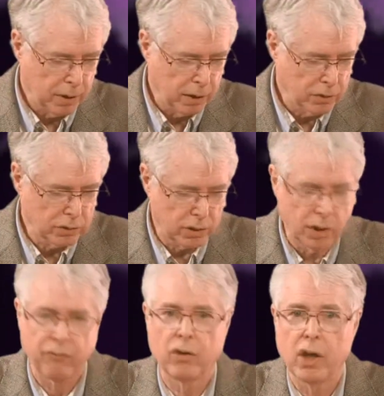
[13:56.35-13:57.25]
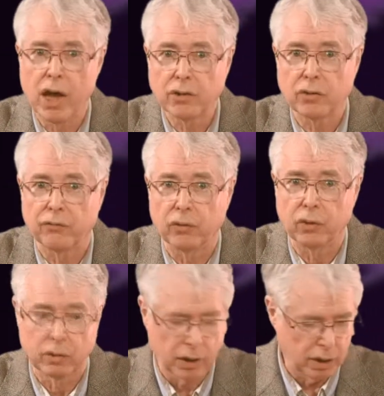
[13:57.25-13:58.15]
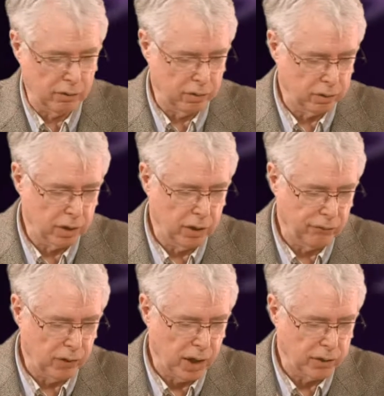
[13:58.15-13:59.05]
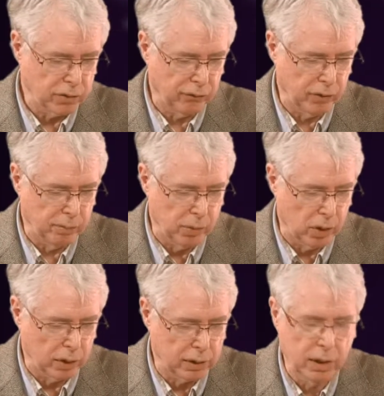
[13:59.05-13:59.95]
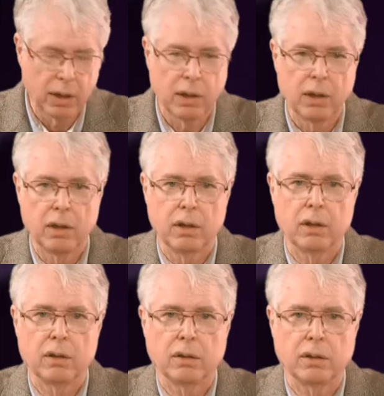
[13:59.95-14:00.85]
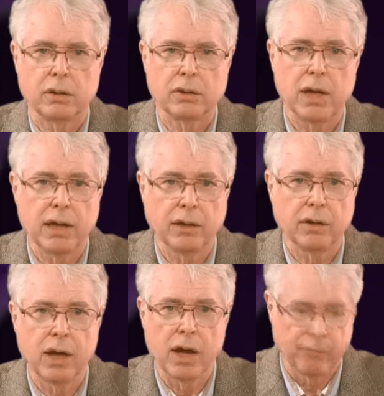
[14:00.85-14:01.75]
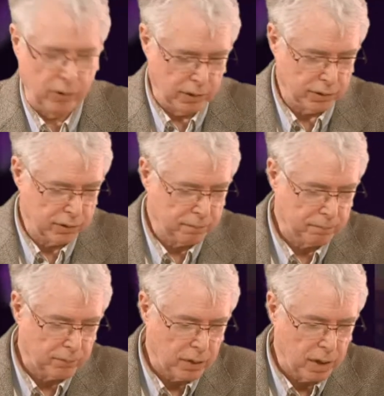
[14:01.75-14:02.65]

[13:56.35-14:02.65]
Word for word: Here's a philosopher in a, in a philosophy book stating the obvious.